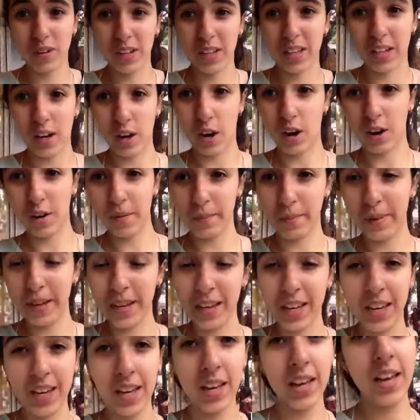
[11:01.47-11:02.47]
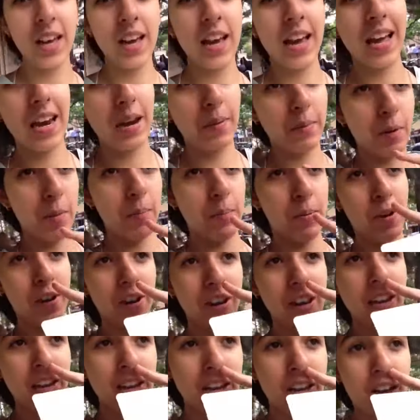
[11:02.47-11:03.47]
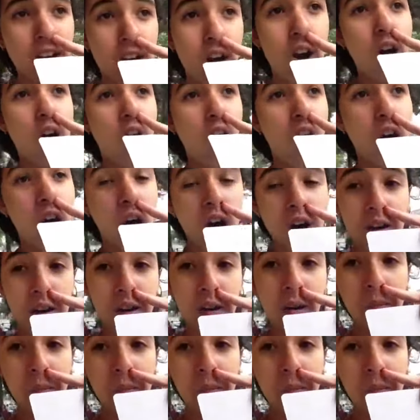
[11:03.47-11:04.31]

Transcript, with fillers: really hurt me. And I'm going to put it on